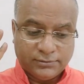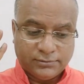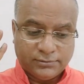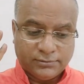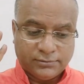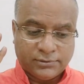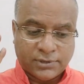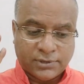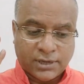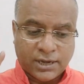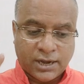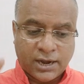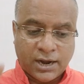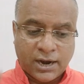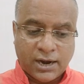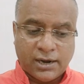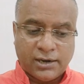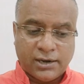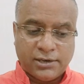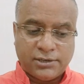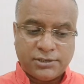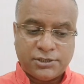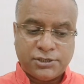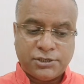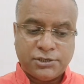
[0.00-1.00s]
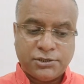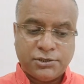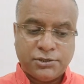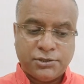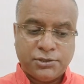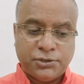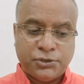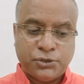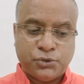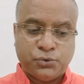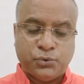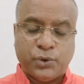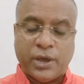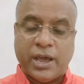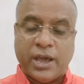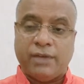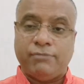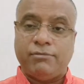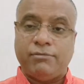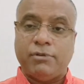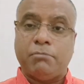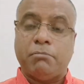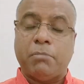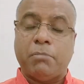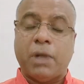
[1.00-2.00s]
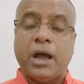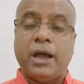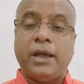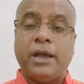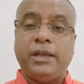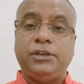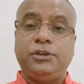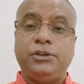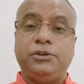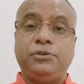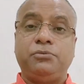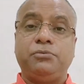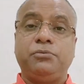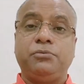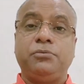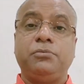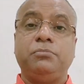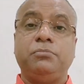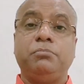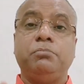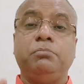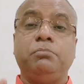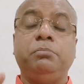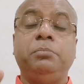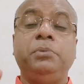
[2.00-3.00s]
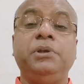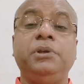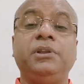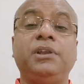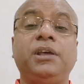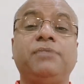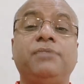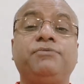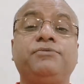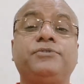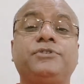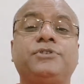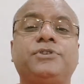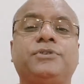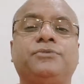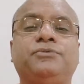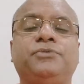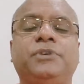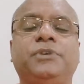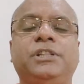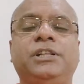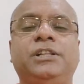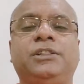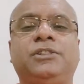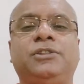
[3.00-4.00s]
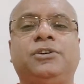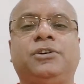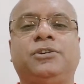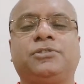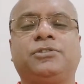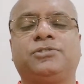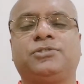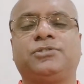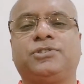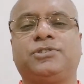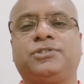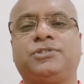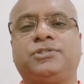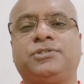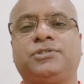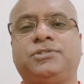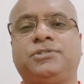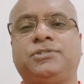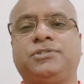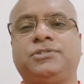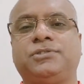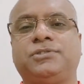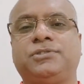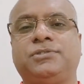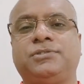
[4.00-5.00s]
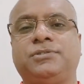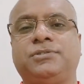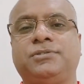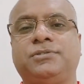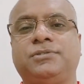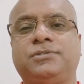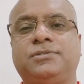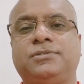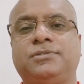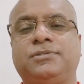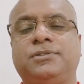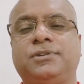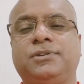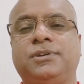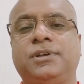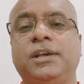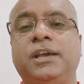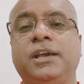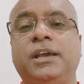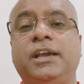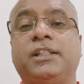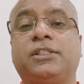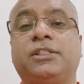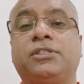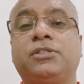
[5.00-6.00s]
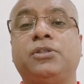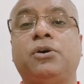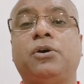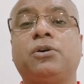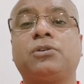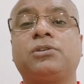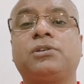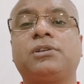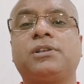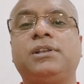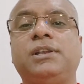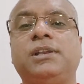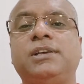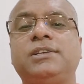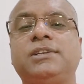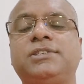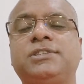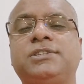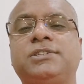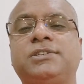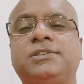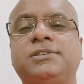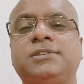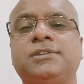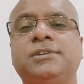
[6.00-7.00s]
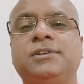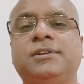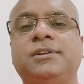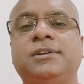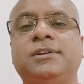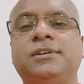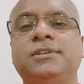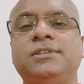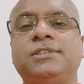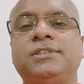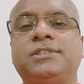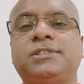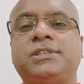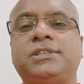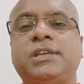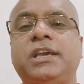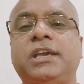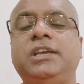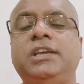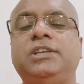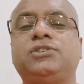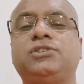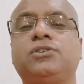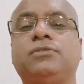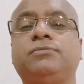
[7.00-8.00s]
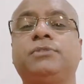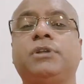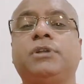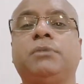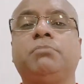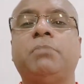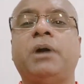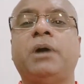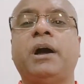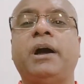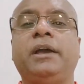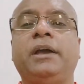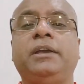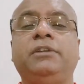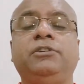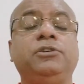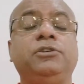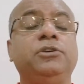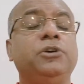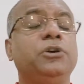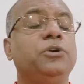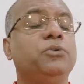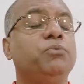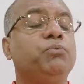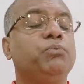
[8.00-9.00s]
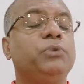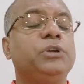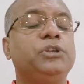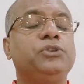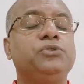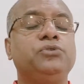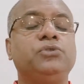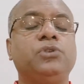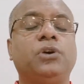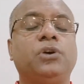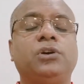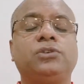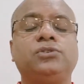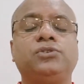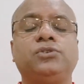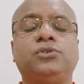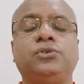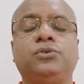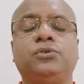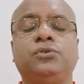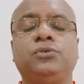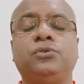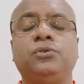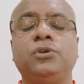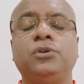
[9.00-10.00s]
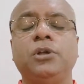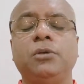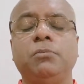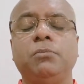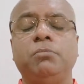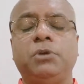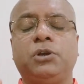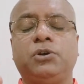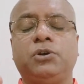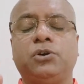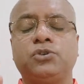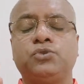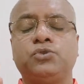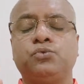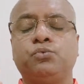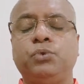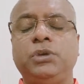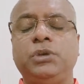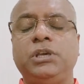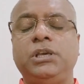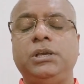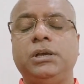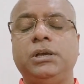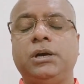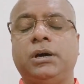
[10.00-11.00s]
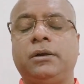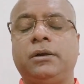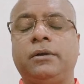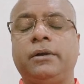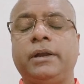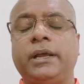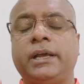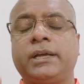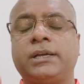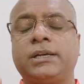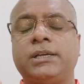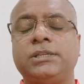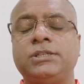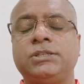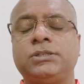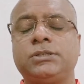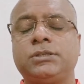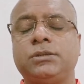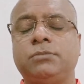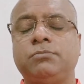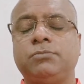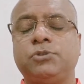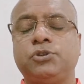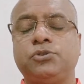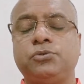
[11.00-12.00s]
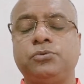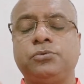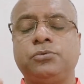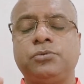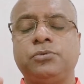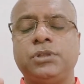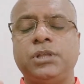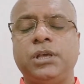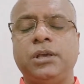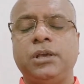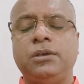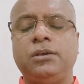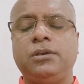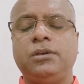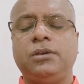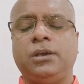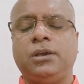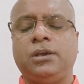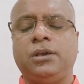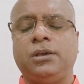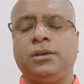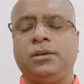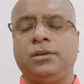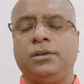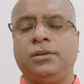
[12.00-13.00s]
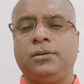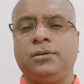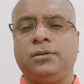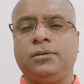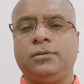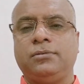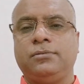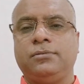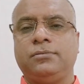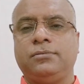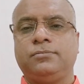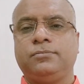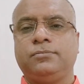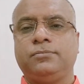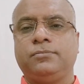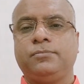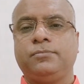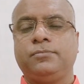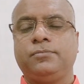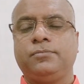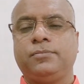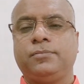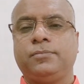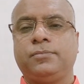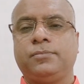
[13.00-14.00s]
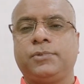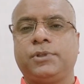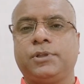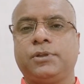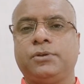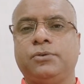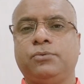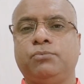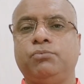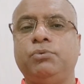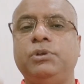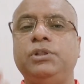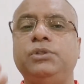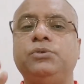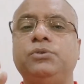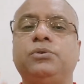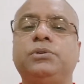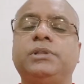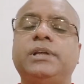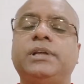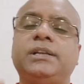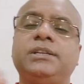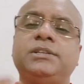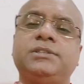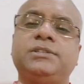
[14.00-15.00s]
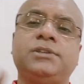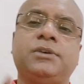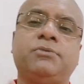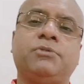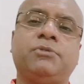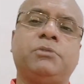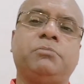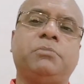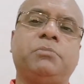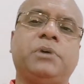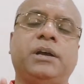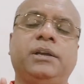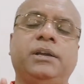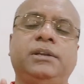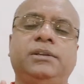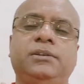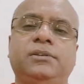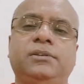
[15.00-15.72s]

the art to have a mind bereft of any thoughts. A thoughtless state of the mind we do not know, because we are accustomed to thinking. We know that is our mind.